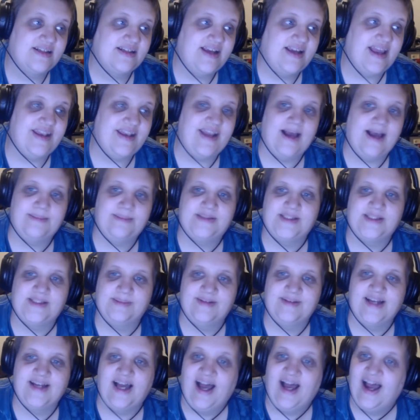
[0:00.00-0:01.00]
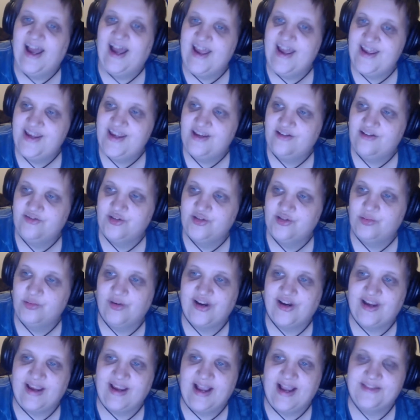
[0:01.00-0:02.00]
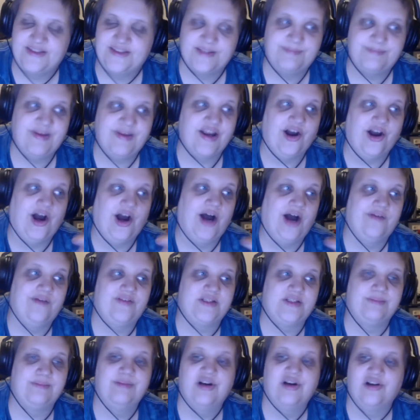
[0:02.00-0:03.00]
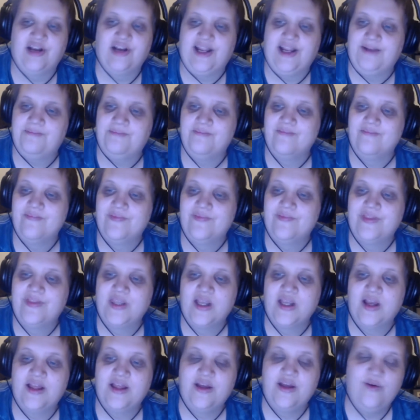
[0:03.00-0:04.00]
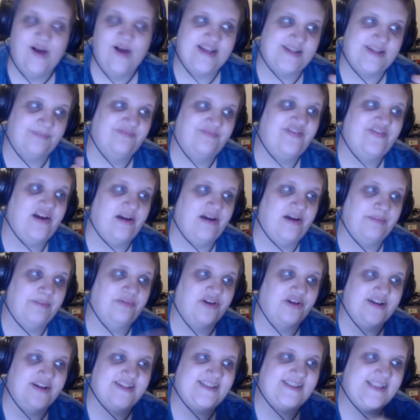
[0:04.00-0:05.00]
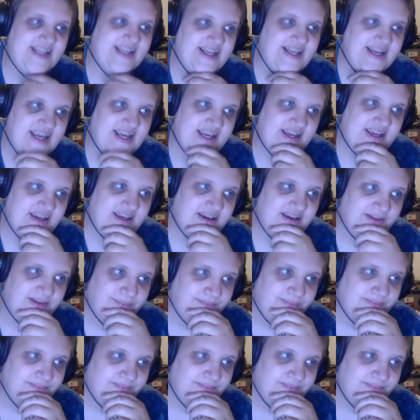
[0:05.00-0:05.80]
kidnap some guy who's working at this big office building who has a very important CD